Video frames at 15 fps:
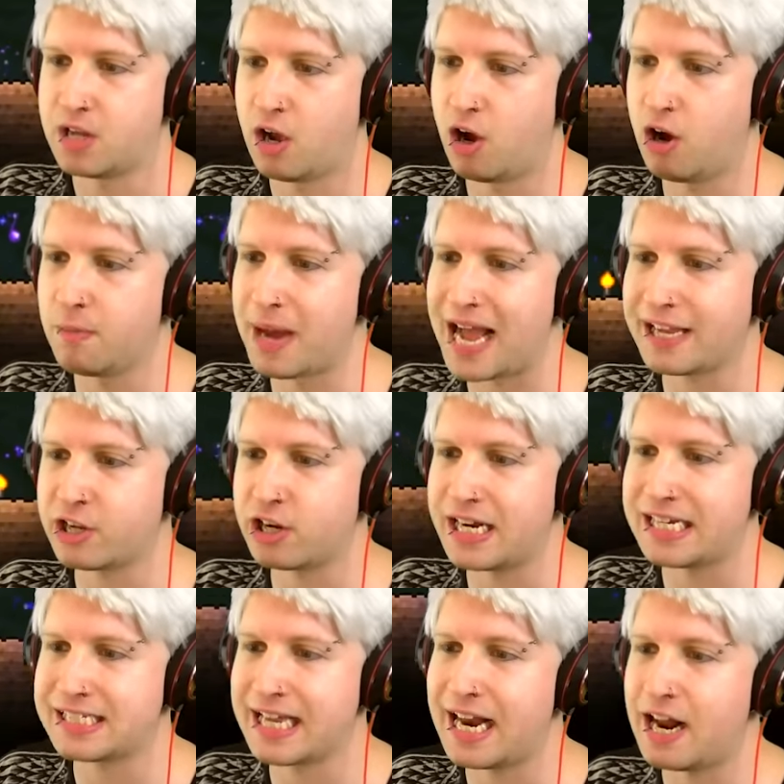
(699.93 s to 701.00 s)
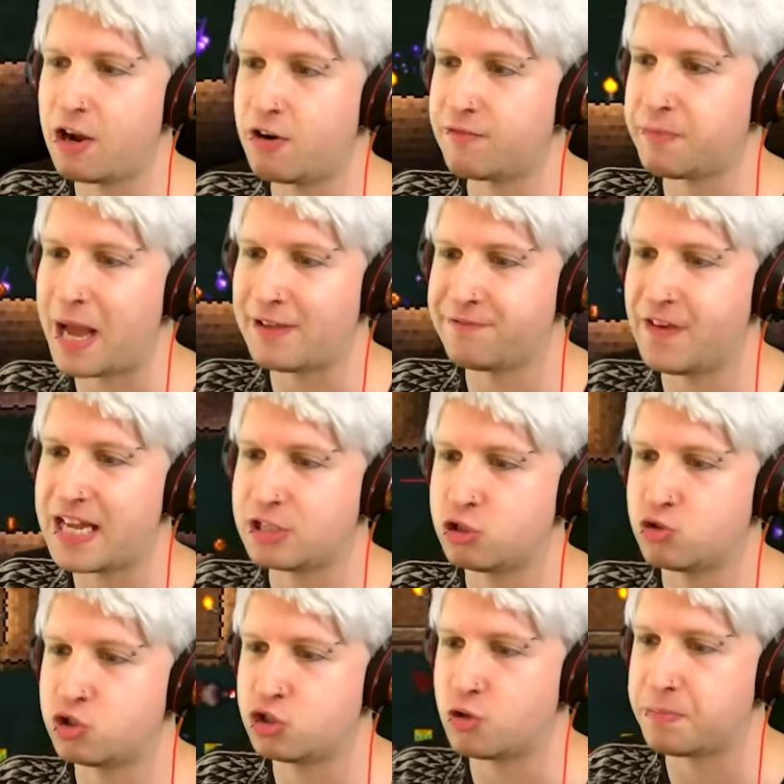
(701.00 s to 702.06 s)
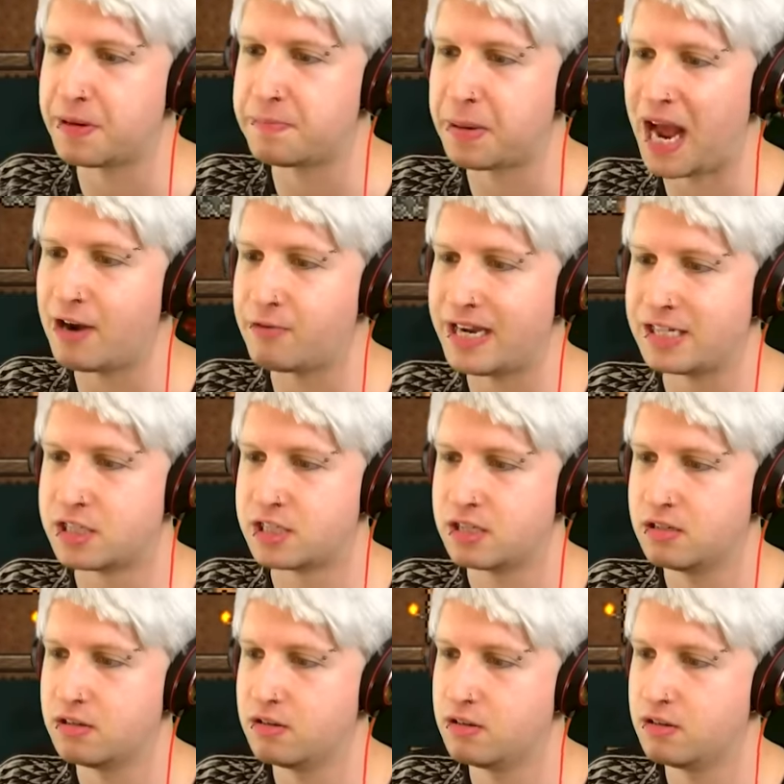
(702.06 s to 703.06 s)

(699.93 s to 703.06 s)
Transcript: Oh my goodness, get out of my face, you stupid pirates!